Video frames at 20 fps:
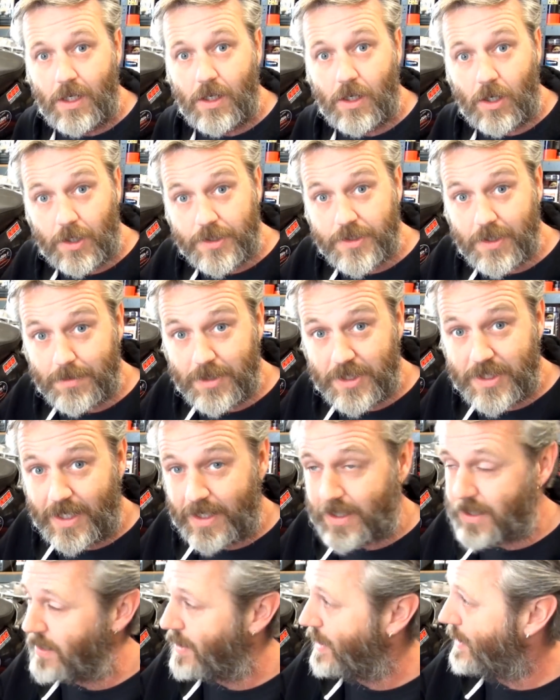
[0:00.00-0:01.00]
Alright, so I'm just going
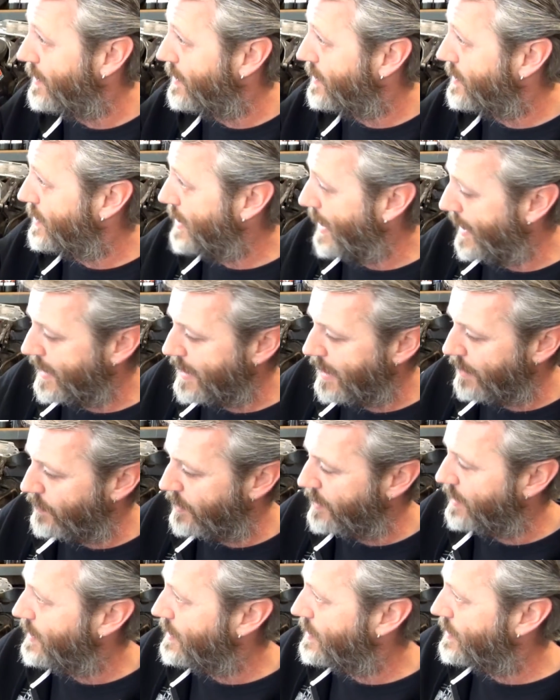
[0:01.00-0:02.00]
to clean this tank up
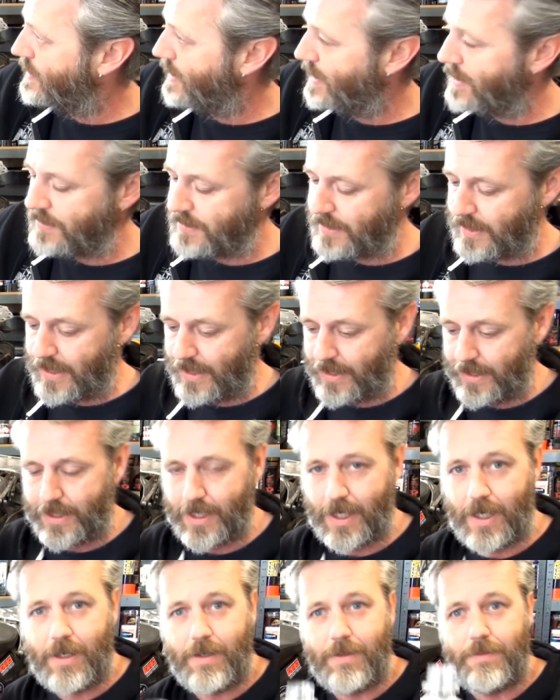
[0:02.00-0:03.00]
where these stickers are going to go.